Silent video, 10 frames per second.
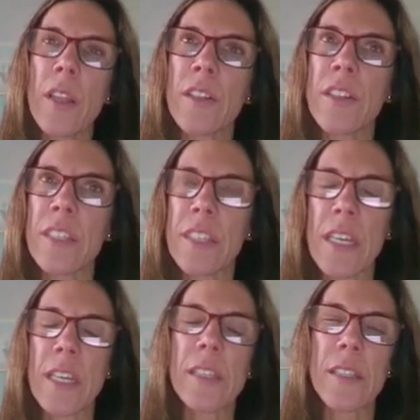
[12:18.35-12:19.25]
the
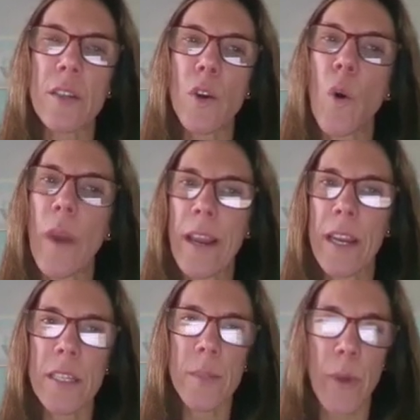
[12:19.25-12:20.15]
disease
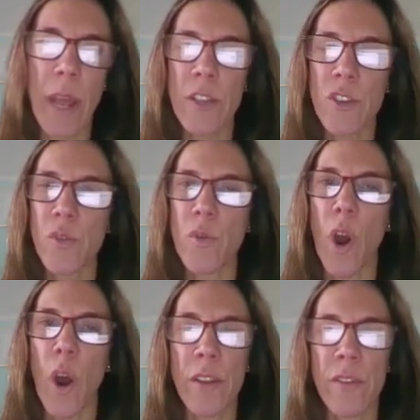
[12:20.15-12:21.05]
quickly spread to
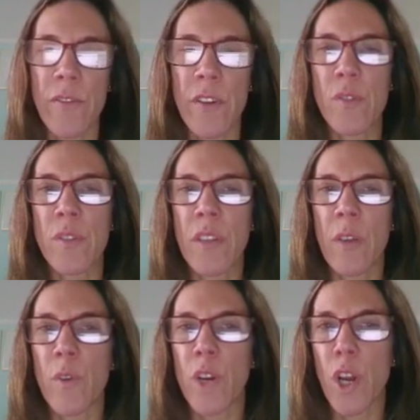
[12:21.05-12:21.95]
other fields
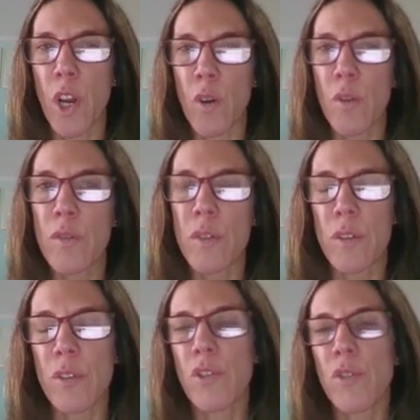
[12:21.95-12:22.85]
that were
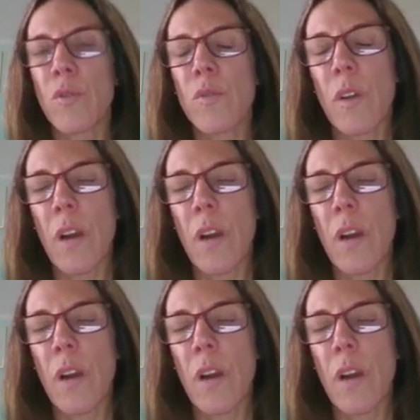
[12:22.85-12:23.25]
close to